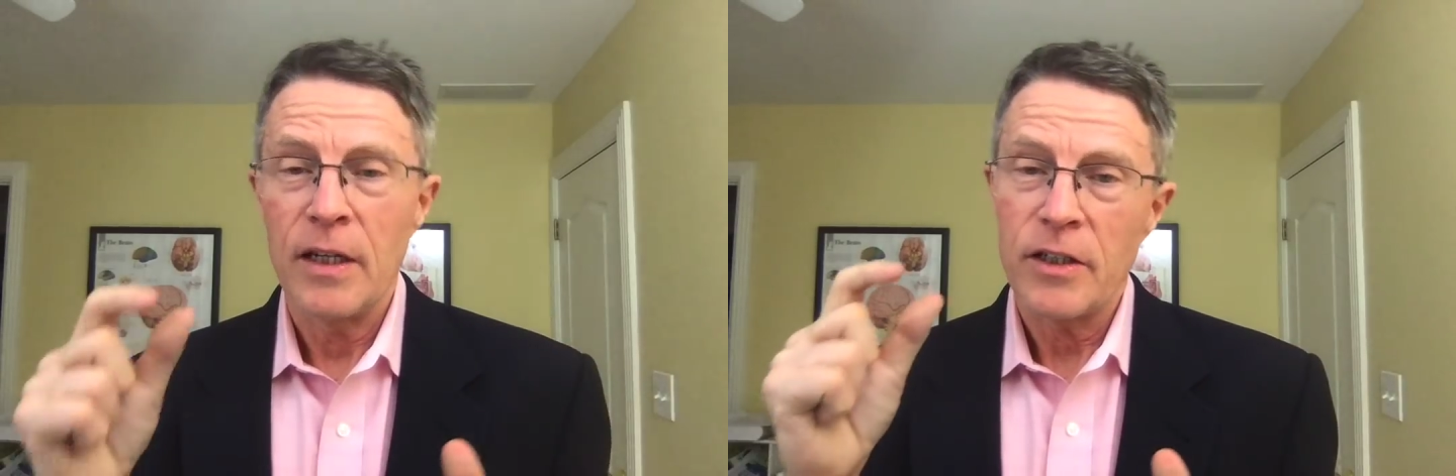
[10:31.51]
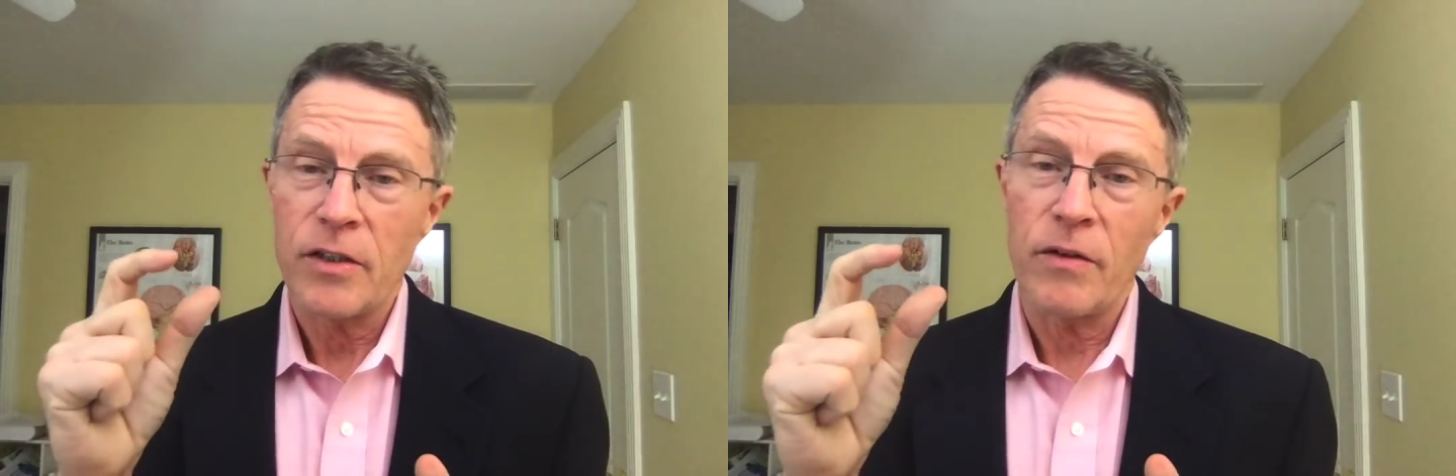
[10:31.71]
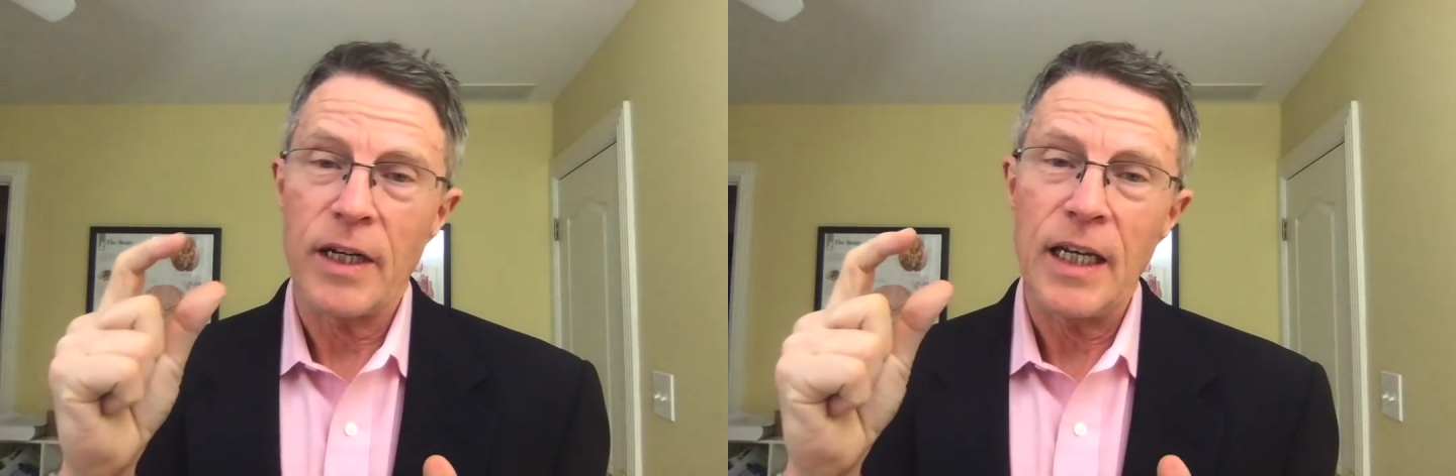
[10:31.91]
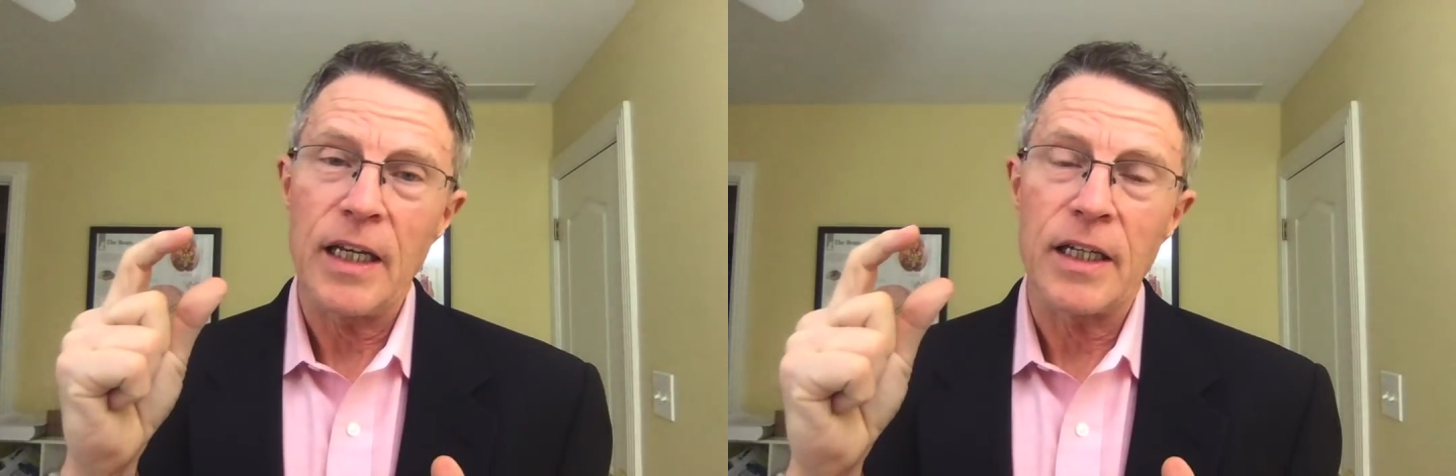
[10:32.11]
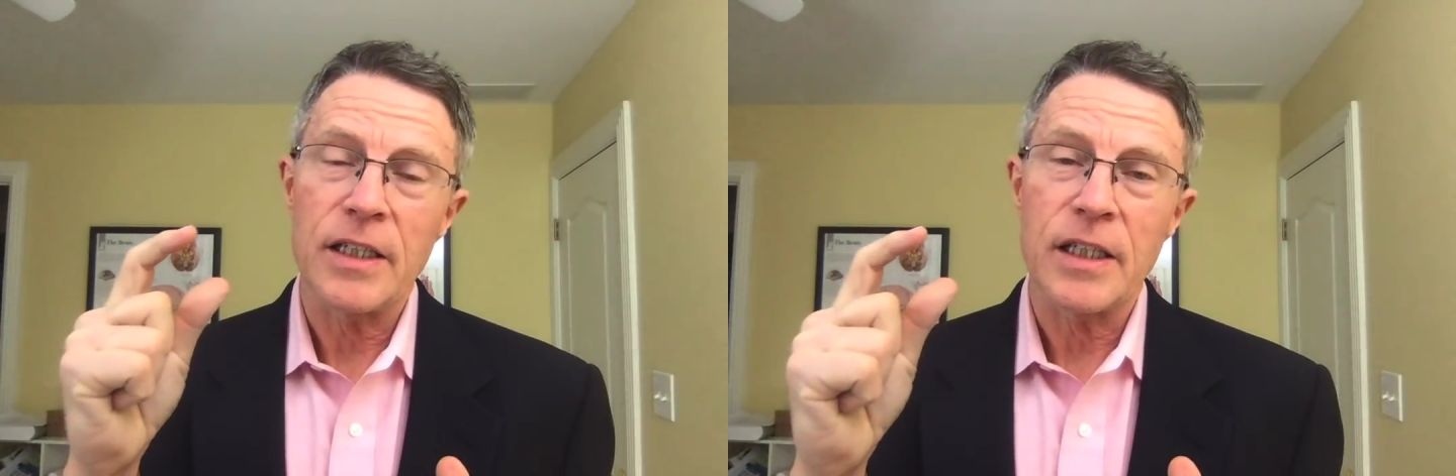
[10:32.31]
So
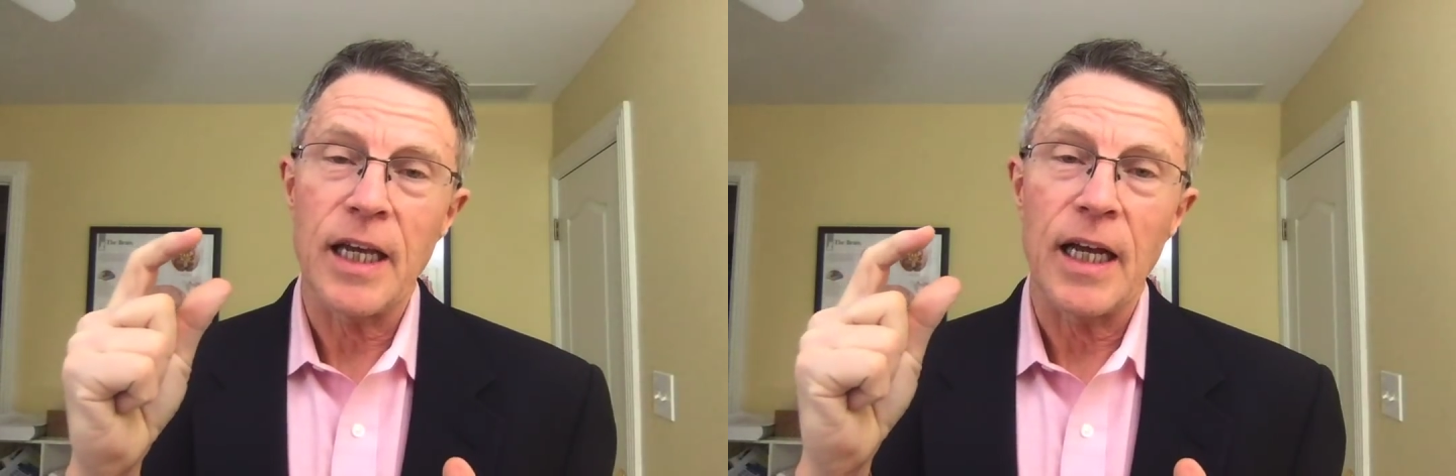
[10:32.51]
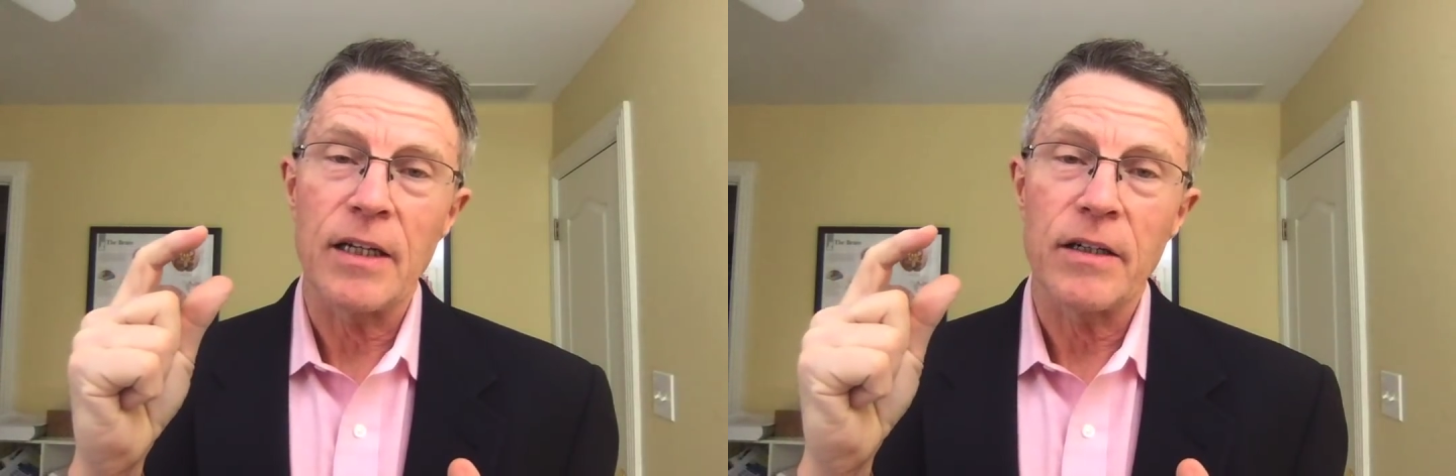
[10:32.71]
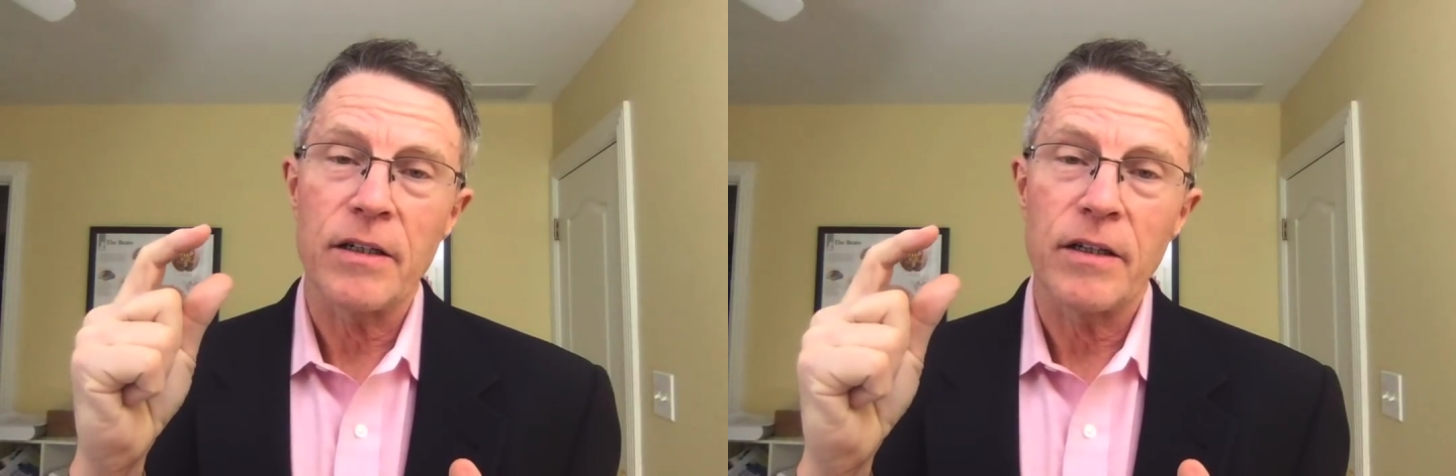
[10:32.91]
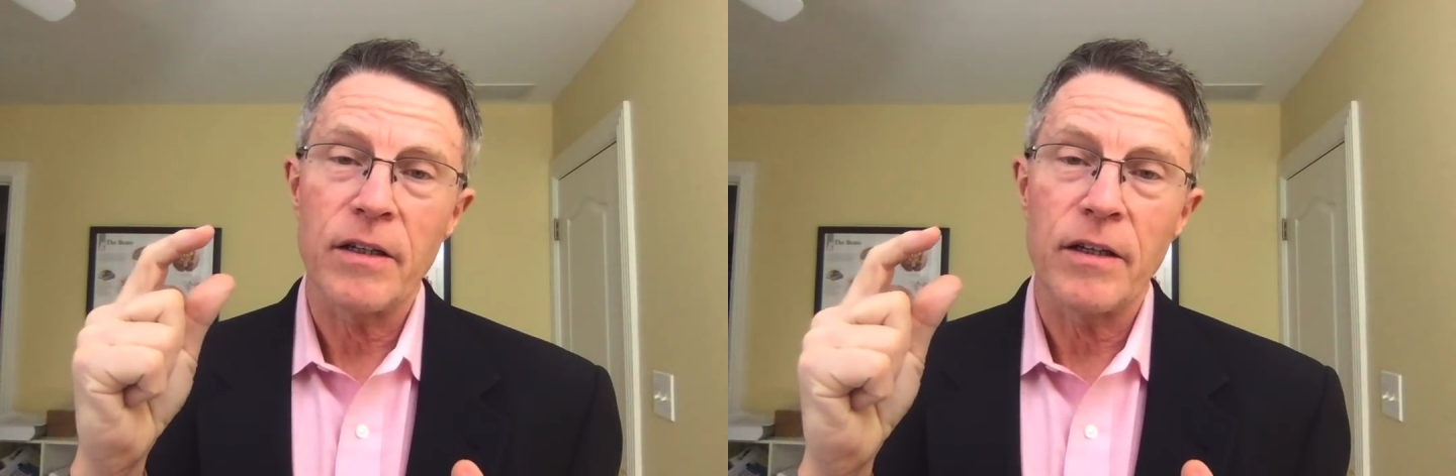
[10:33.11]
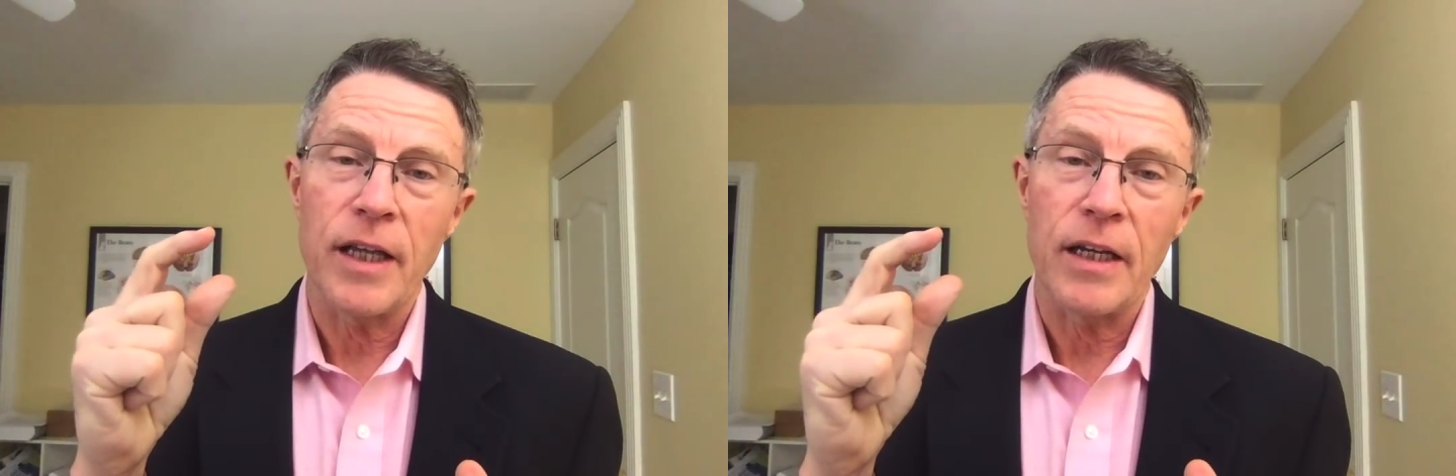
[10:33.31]
again, it's that,
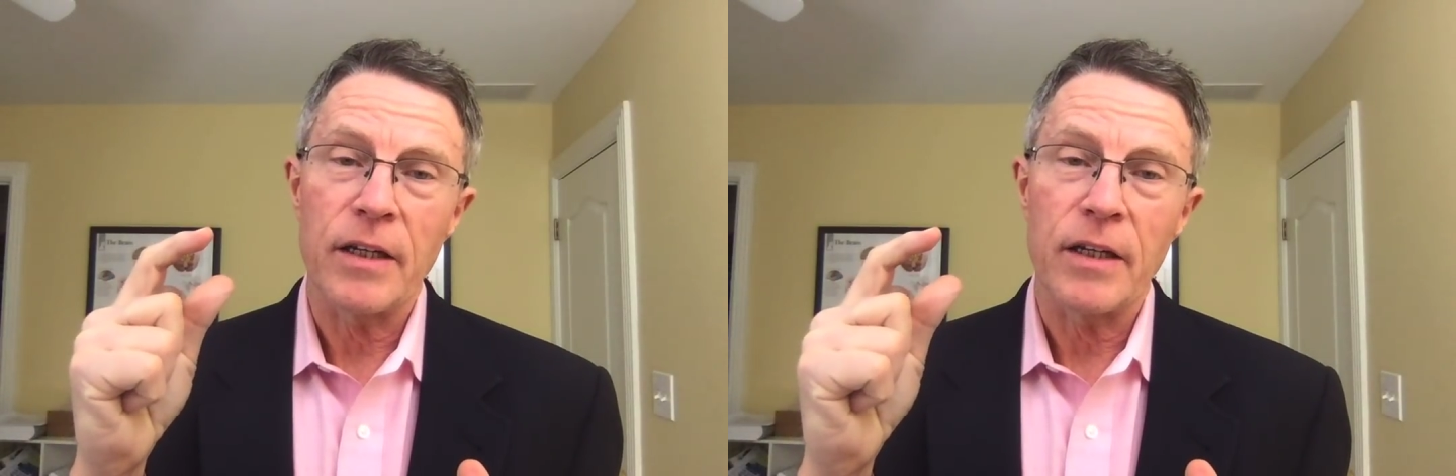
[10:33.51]
that